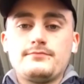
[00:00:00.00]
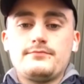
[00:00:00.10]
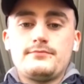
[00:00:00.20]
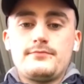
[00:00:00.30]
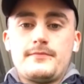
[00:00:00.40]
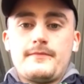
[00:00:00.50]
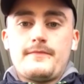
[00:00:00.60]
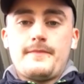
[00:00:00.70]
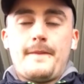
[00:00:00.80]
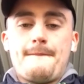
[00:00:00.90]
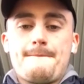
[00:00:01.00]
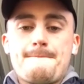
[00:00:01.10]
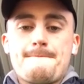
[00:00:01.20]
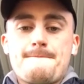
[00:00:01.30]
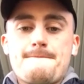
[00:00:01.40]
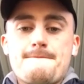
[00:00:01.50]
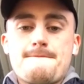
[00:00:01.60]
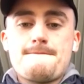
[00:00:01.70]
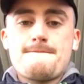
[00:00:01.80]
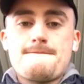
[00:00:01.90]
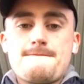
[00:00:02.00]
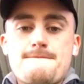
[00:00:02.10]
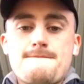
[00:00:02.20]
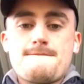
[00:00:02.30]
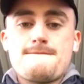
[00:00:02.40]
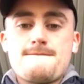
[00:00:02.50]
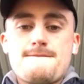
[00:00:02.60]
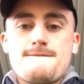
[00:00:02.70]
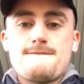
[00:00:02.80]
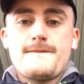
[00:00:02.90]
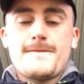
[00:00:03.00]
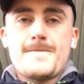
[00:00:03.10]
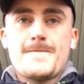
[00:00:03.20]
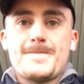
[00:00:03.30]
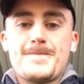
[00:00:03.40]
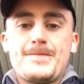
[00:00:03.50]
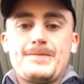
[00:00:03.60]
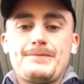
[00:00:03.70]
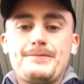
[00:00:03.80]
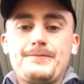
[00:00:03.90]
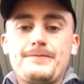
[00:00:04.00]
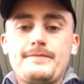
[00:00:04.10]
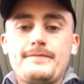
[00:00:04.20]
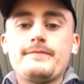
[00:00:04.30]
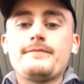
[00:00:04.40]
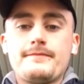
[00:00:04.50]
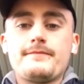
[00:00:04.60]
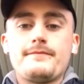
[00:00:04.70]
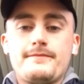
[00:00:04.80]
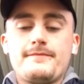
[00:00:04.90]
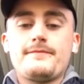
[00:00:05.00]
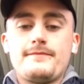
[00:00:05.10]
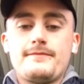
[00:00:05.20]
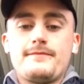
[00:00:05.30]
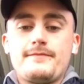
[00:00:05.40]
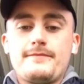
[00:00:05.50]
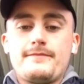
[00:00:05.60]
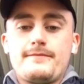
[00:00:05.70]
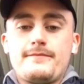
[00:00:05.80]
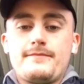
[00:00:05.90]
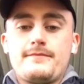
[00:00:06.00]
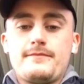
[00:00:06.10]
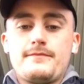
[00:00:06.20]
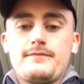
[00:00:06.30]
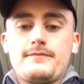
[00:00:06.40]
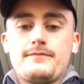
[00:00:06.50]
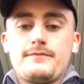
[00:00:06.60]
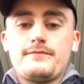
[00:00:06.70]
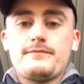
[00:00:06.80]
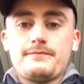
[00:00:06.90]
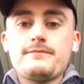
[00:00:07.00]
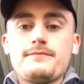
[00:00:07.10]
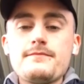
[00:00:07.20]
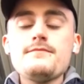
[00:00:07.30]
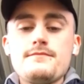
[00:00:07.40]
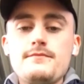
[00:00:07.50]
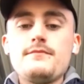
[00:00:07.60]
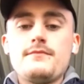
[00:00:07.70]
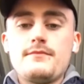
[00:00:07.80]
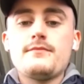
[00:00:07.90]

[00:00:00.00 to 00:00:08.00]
No words are spoken by the person on screen.